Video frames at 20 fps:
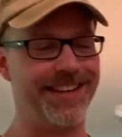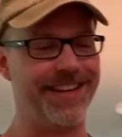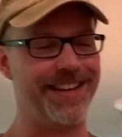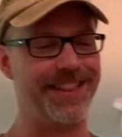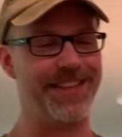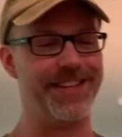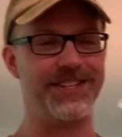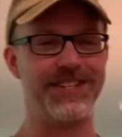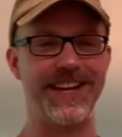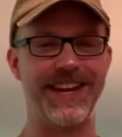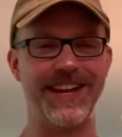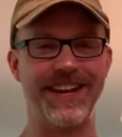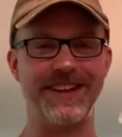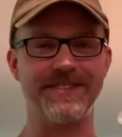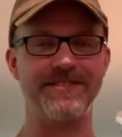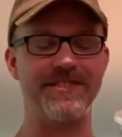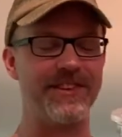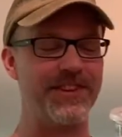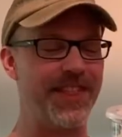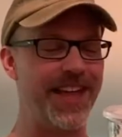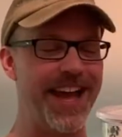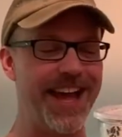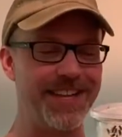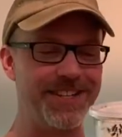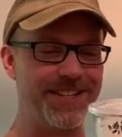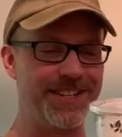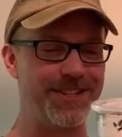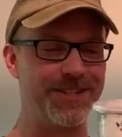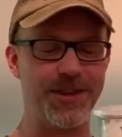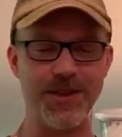the setting for that.
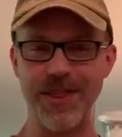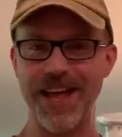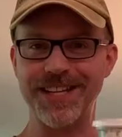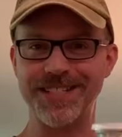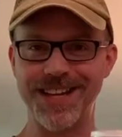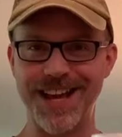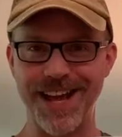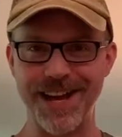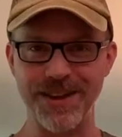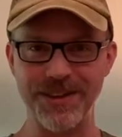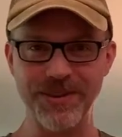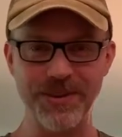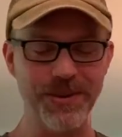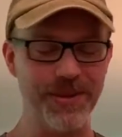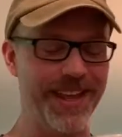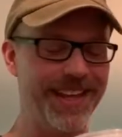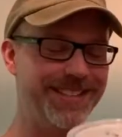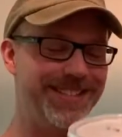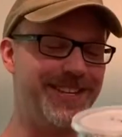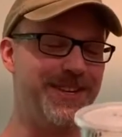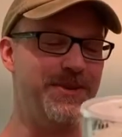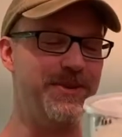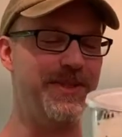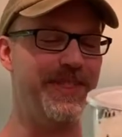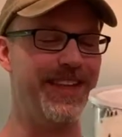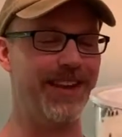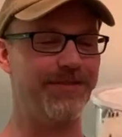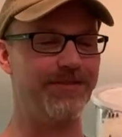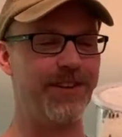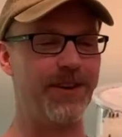And so that's kind of cool. That's a new
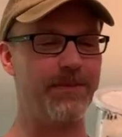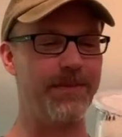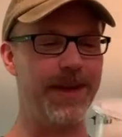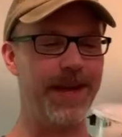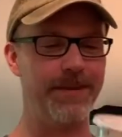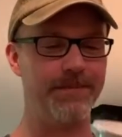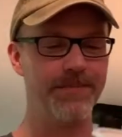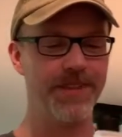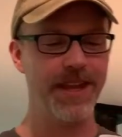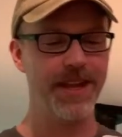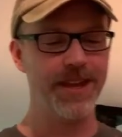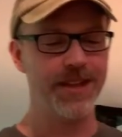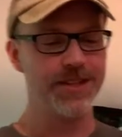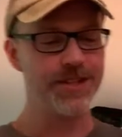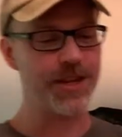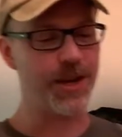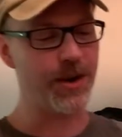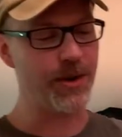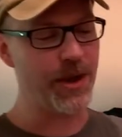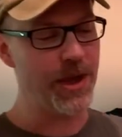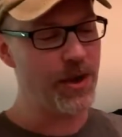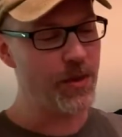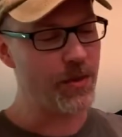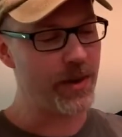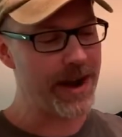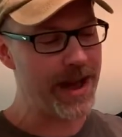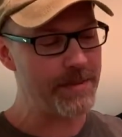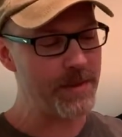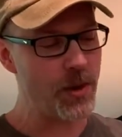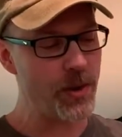thing for me. So what
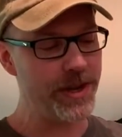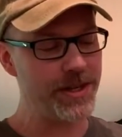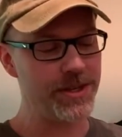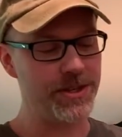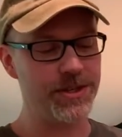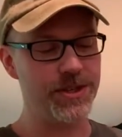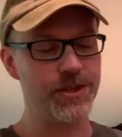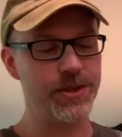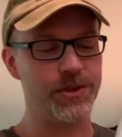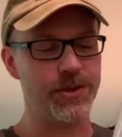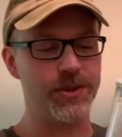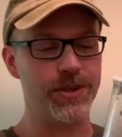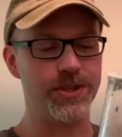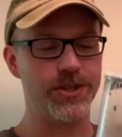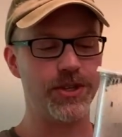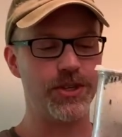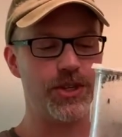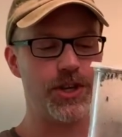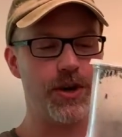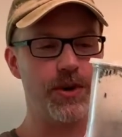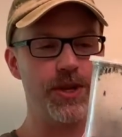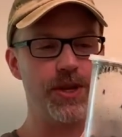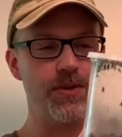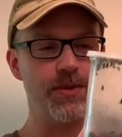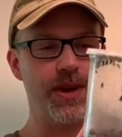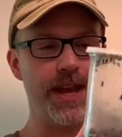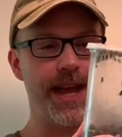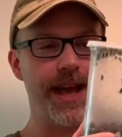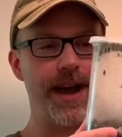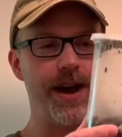I'm going to do is show you
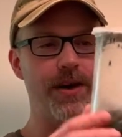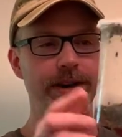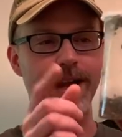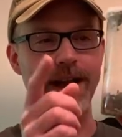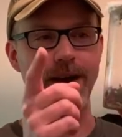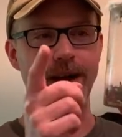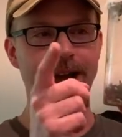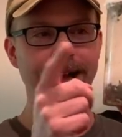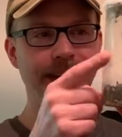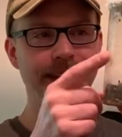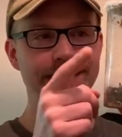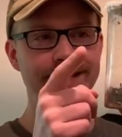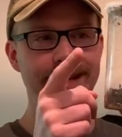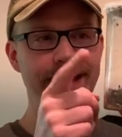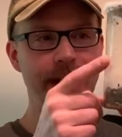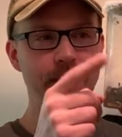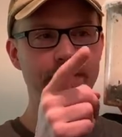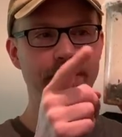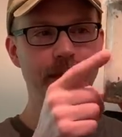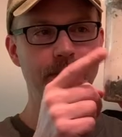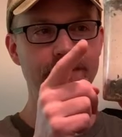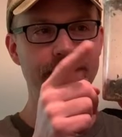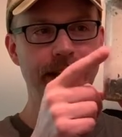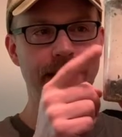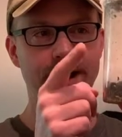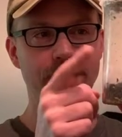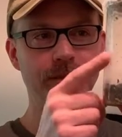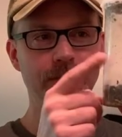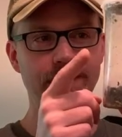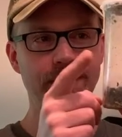now. Now I can tap them
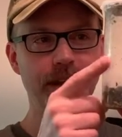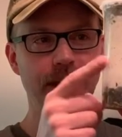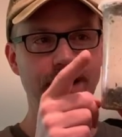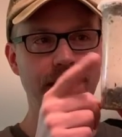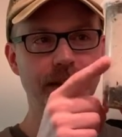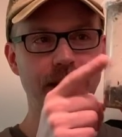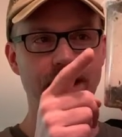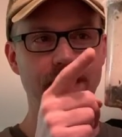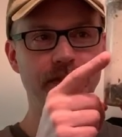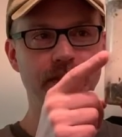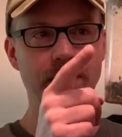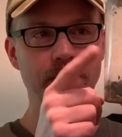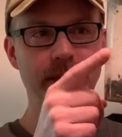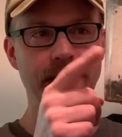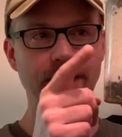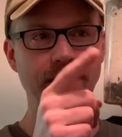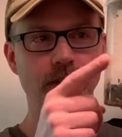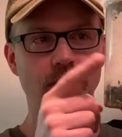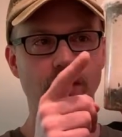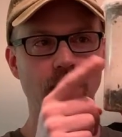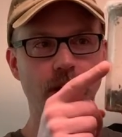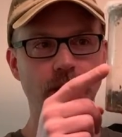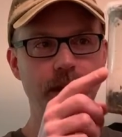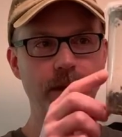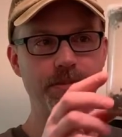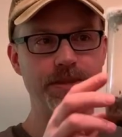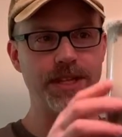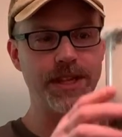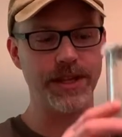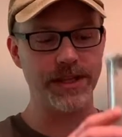down. A lot of them had crawled up
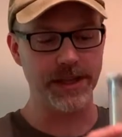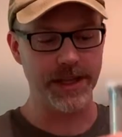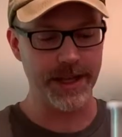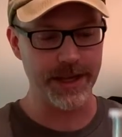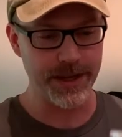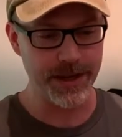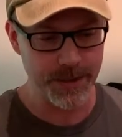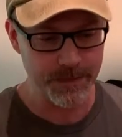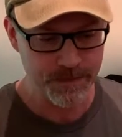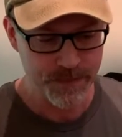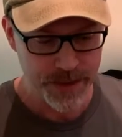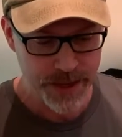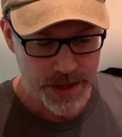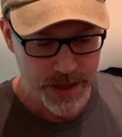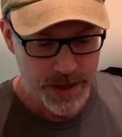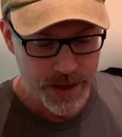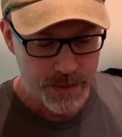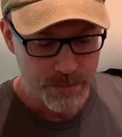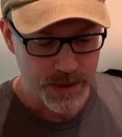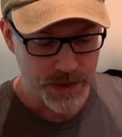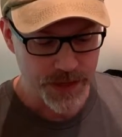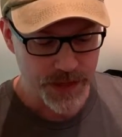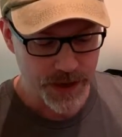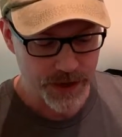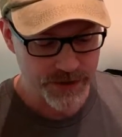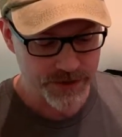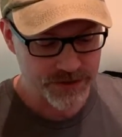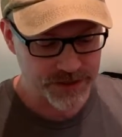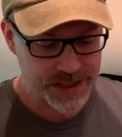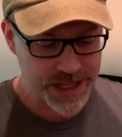to the lid, but their
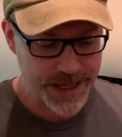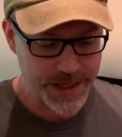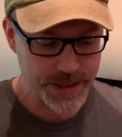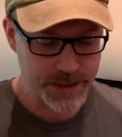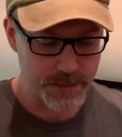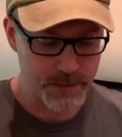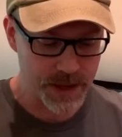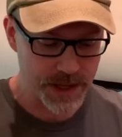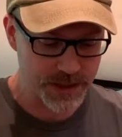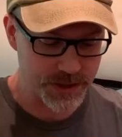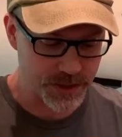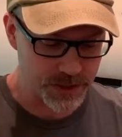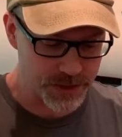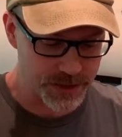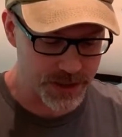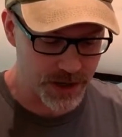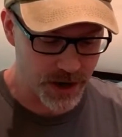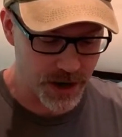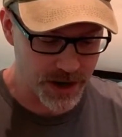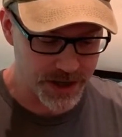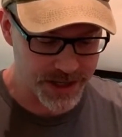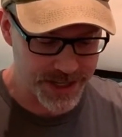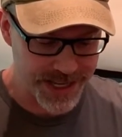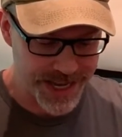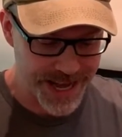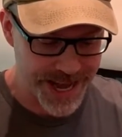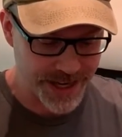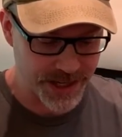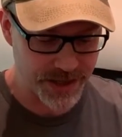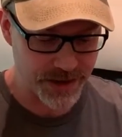flight muscles are
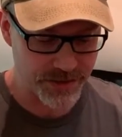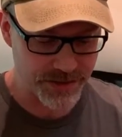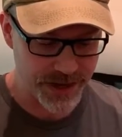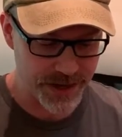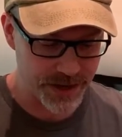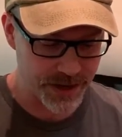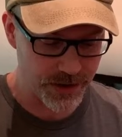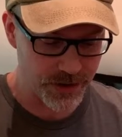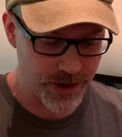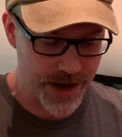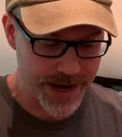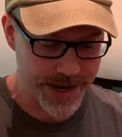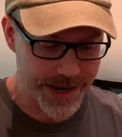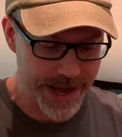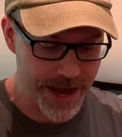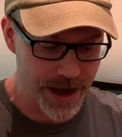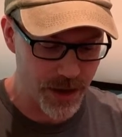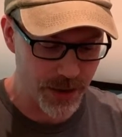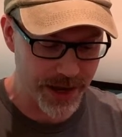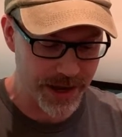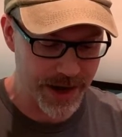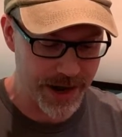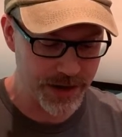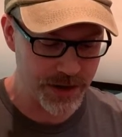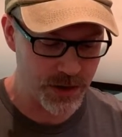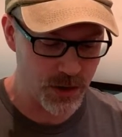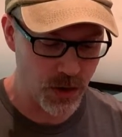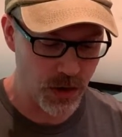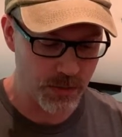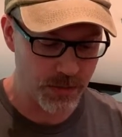deactivated right now. And I'd
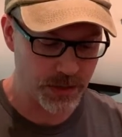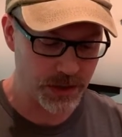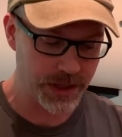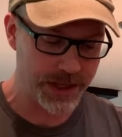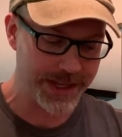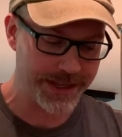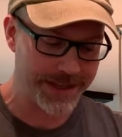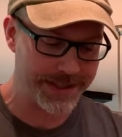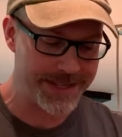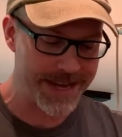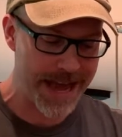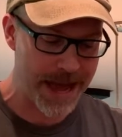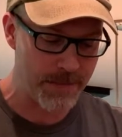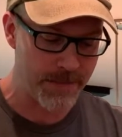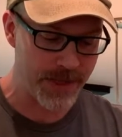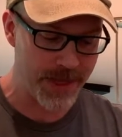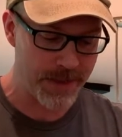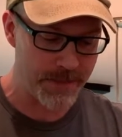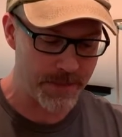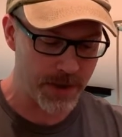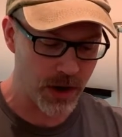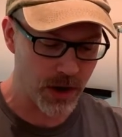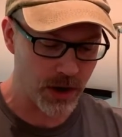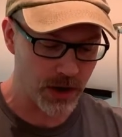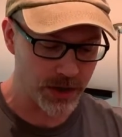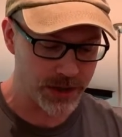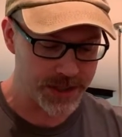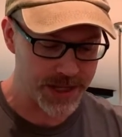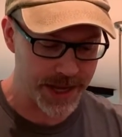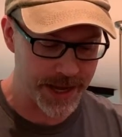normally tap them
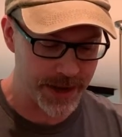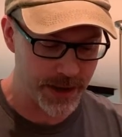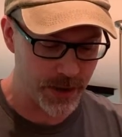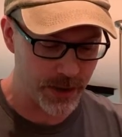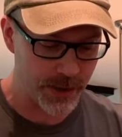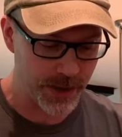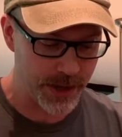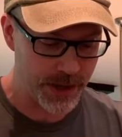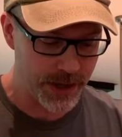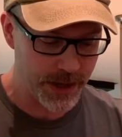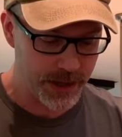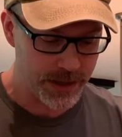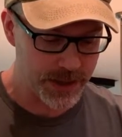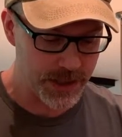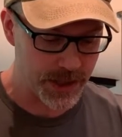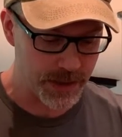all down to the